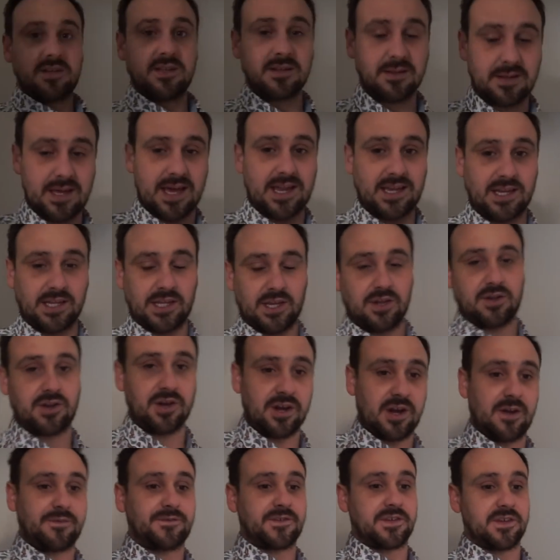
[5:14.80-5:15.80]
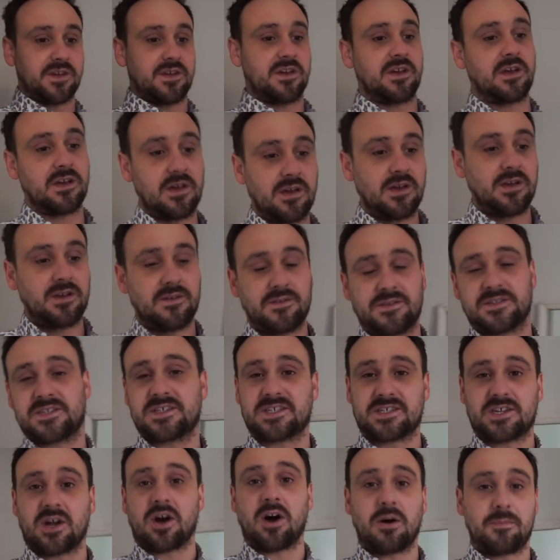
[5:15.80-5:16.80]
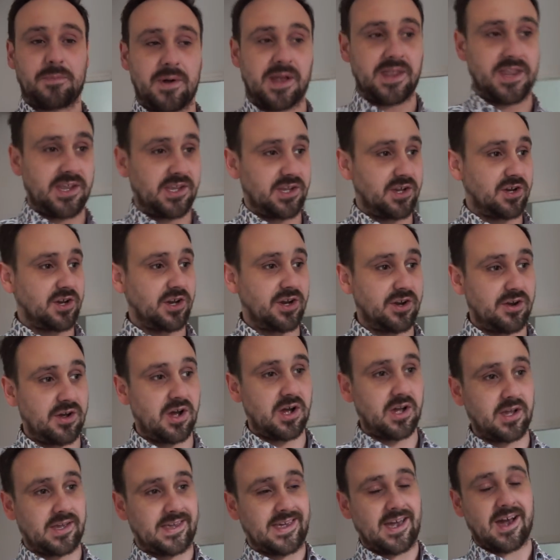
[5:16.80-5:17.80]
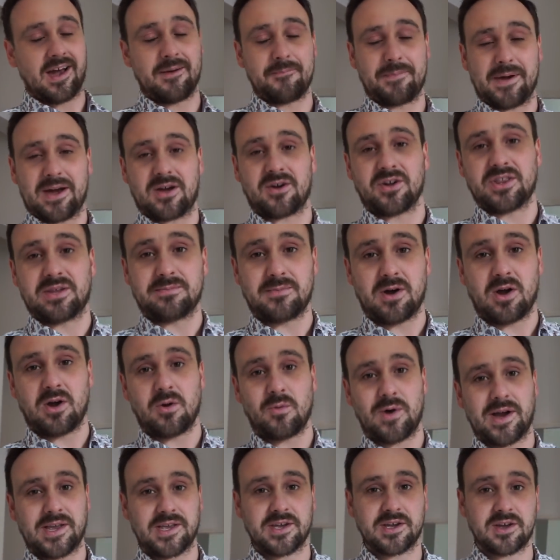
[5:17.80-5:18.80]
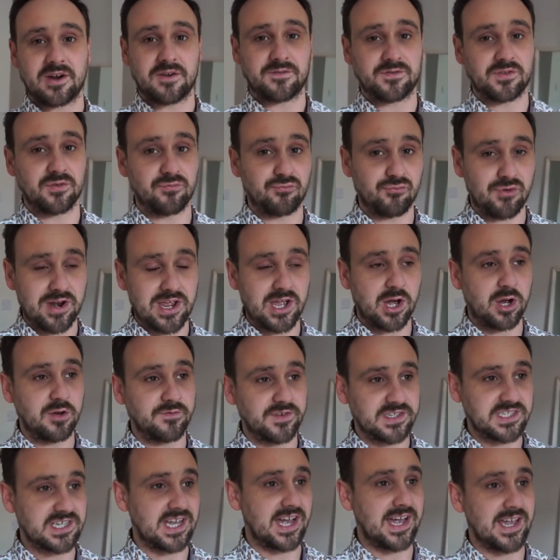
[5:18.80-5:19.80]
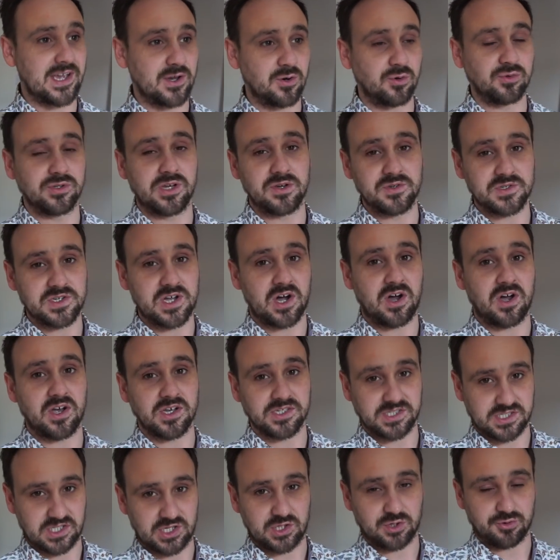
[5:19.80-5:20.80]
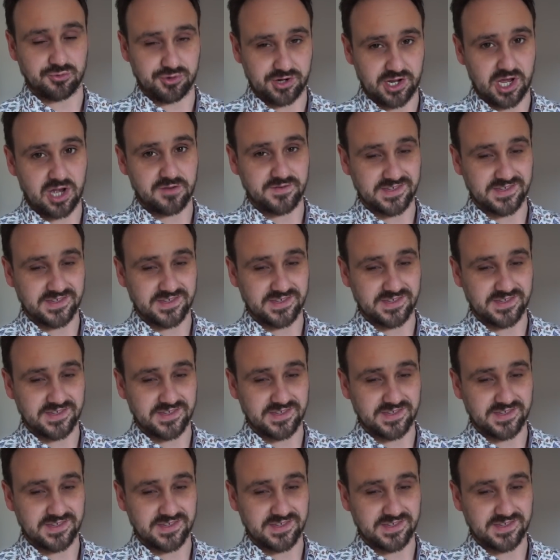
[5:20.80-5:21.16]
then you're going to have to stop and then you're going to get back on the motorway and you're going to have to re-overtake all those cars that you'd already